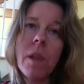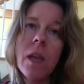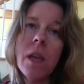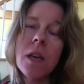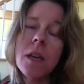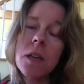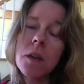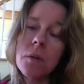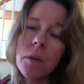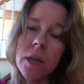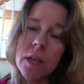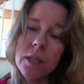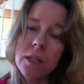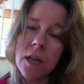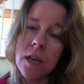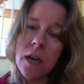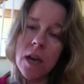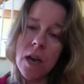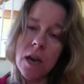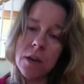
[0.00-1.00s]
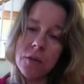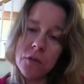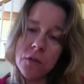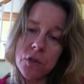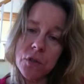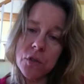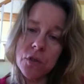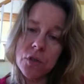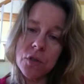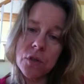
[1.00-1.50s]
Anyways,
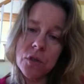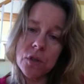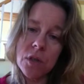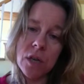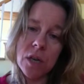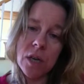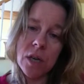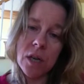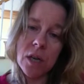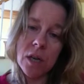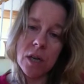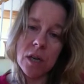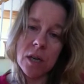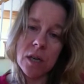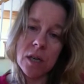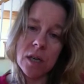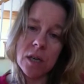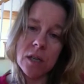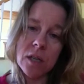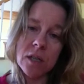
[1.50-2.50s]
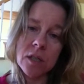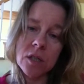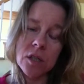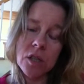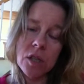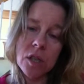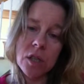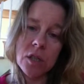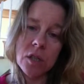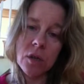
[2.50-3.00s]
after she